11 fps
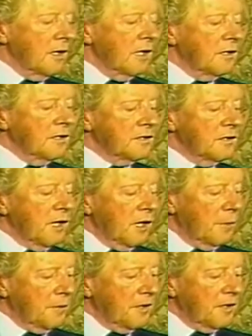It is an
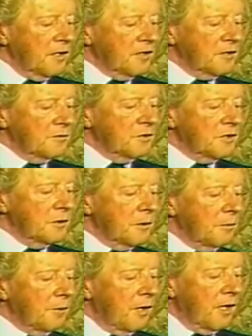application which is
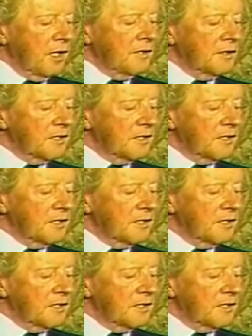applied